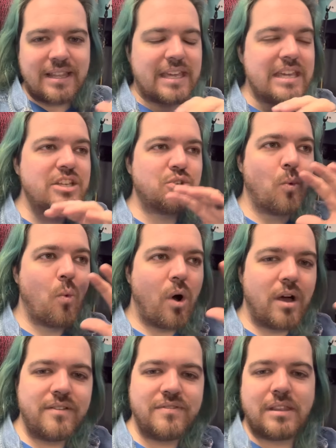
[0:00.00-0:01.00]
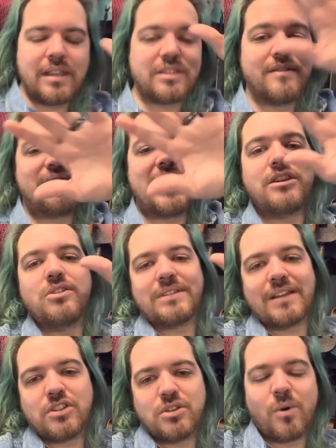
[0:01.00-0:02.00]
Like each one of them, like the venues
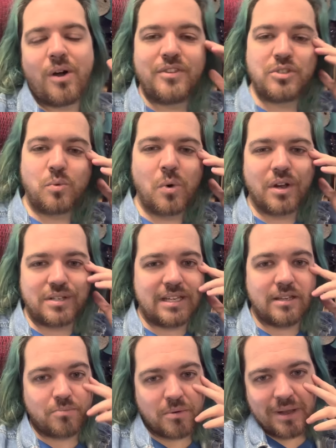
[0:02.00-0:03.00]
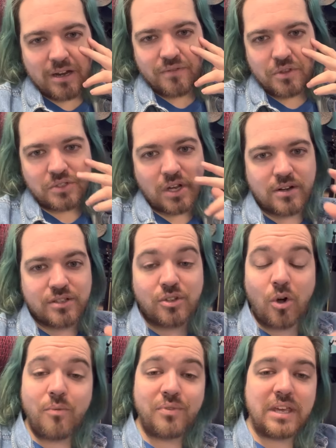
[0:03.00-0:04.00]
had to do all this work to get prepared for those artists. So
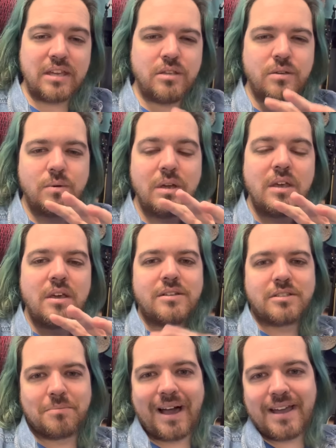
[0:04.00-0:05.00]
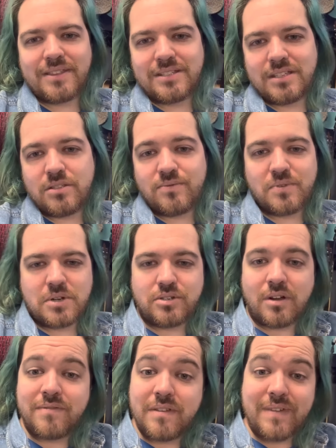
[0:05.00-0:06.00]
hopefully get you some behind the scenes footage
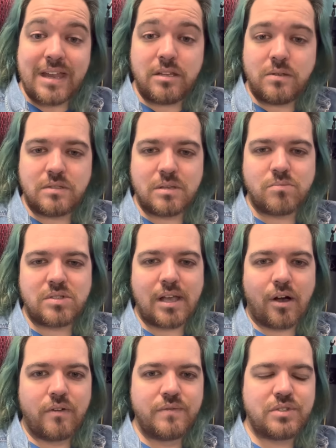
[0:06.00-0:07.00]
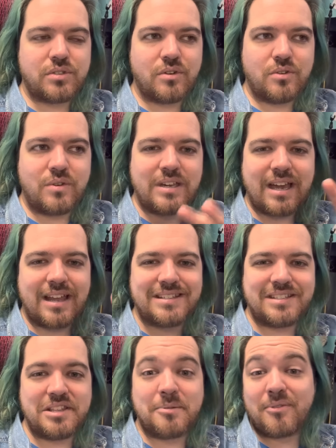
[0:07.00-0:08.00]
of the venues themselves. So you can kind of
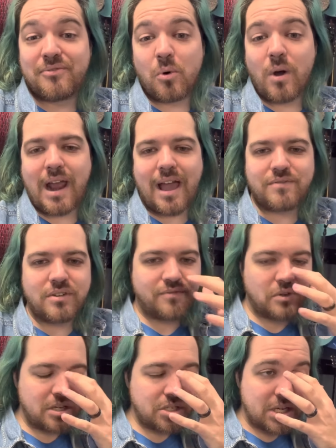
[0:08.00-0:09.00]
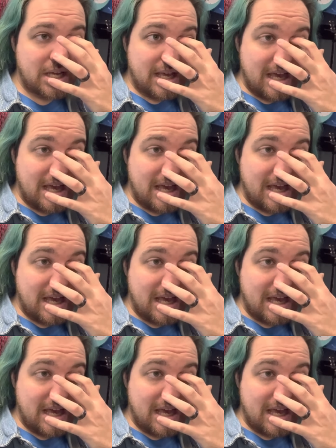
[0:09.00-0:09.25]
see the before and after footage.